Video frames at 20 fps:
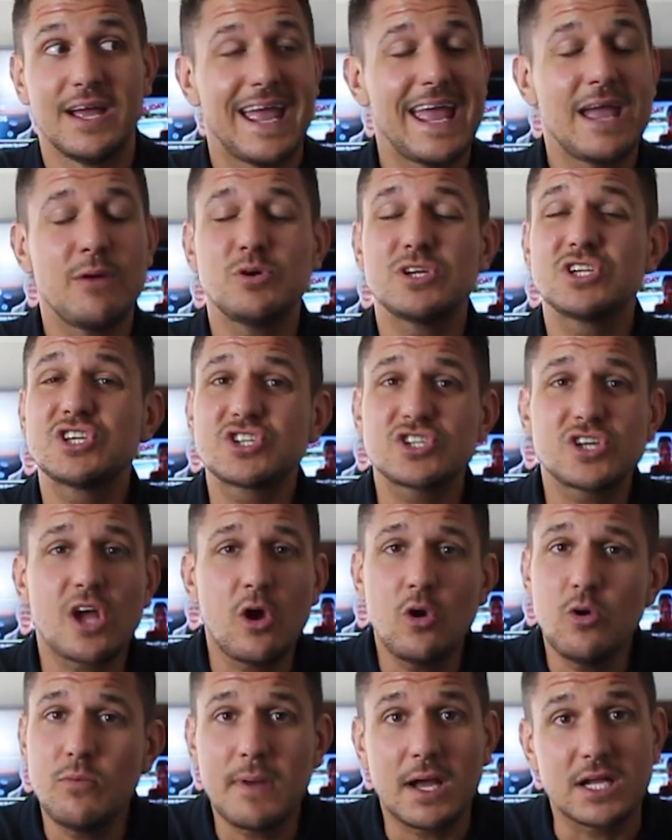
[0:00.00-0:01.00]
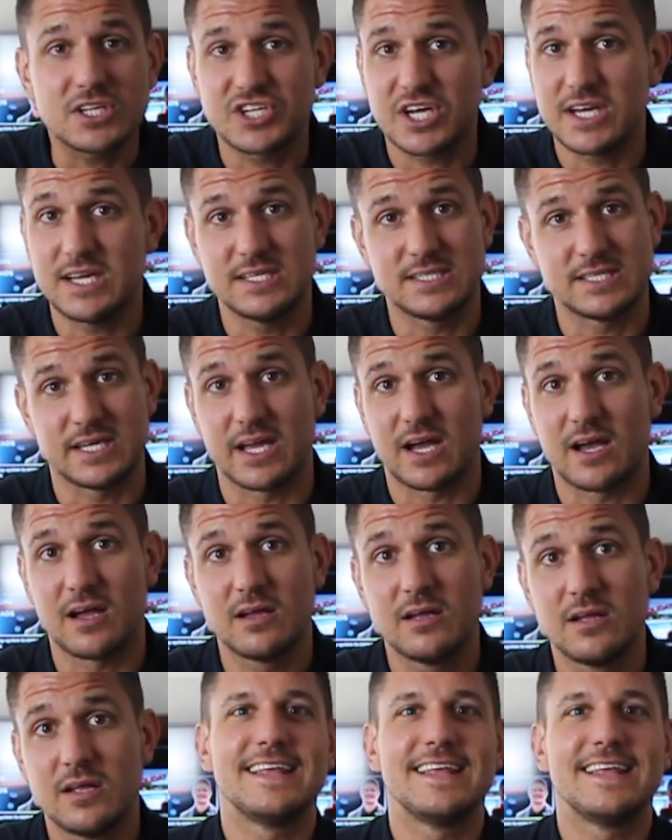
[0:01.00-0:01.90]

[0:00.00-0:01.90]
it was so much easier.